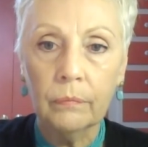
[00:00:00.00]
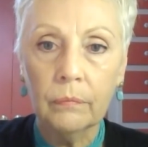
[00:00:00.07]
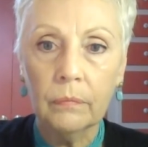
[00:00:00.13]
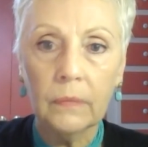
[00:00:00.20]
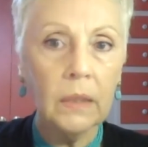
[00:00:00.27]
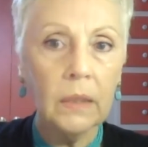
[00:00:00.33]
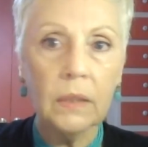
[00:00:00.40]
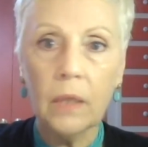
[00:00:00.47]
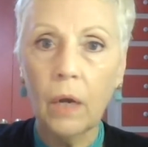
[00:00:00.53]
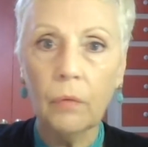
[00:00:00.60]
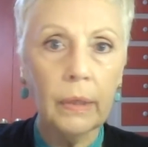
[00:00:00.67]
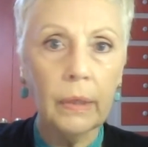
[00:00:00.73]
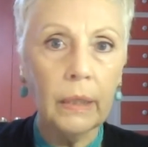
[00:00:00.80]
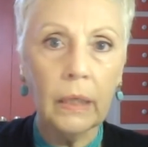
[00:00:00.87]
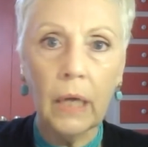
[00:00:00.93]
It's
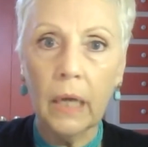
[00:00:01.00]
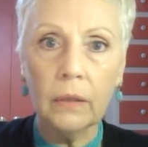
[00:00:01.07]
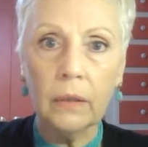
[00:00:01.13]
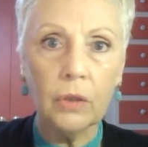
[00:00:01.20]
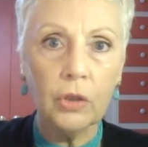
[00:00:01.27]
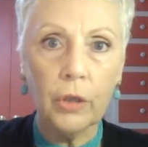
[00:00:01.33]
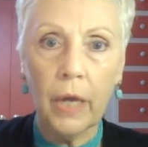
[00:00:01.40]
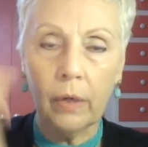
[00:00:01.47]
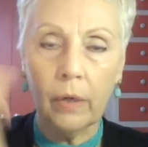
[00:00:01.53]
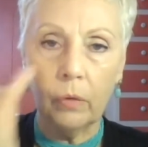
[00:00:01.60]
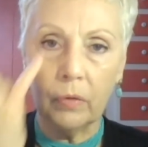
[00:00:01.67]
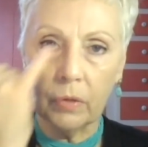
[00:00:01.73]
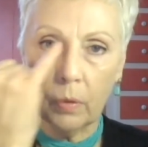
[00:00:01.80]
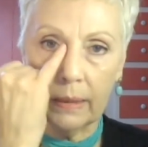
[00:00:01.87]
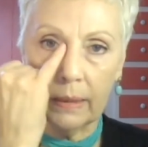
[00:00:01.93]
already got the shadow.
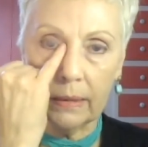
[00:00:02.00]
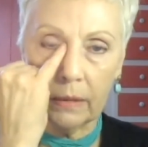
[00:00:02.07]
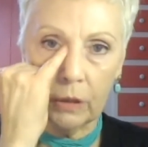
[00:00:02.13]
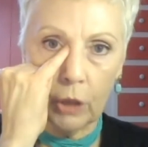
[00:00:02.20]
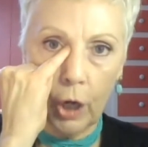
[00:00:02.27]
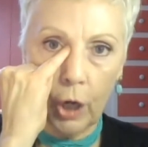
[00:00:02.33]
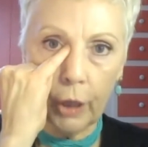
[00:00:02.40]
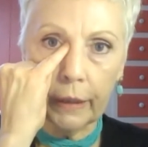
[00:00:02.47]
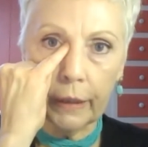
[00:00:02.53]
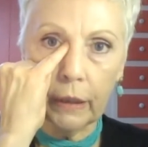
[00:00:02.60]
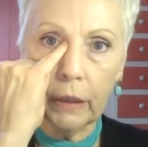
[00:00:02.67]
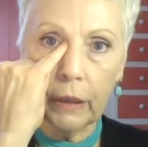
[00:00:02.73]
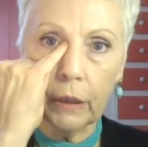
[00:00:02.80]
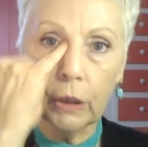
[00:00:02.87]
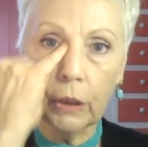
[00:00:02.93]
So it's dark in
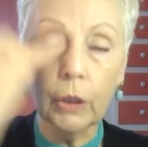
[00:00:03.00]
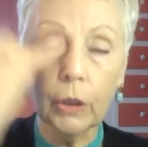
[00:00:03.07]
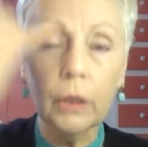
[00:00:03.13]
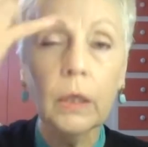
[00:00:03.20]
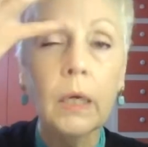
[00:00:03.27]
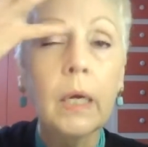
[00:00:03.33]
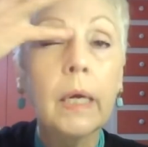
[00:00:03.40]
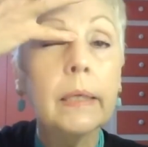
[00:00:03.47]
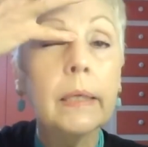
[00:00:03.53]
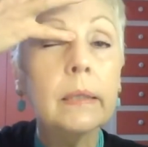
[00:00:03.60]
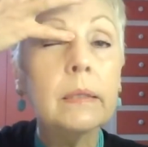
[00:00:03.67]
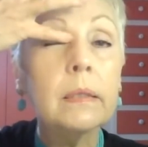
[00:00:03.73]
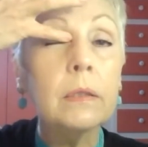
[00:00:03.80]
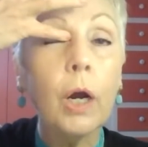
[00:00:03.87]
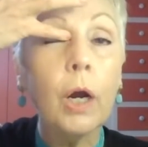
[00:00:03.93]
here, it's
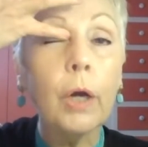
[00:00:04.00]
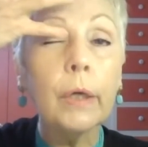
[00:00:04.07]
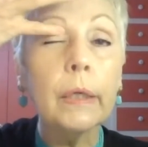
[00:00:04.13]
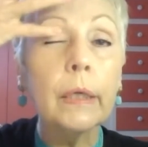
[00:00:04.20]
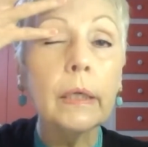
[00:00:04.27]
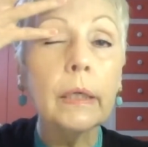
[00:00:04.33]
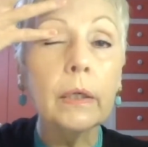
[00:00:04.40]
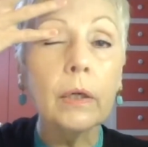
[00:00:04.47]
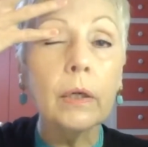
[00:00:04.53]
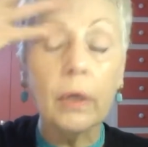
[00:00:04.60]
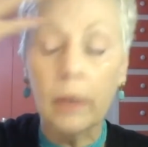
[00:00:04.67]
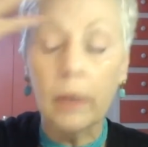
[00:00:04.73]
dark in here.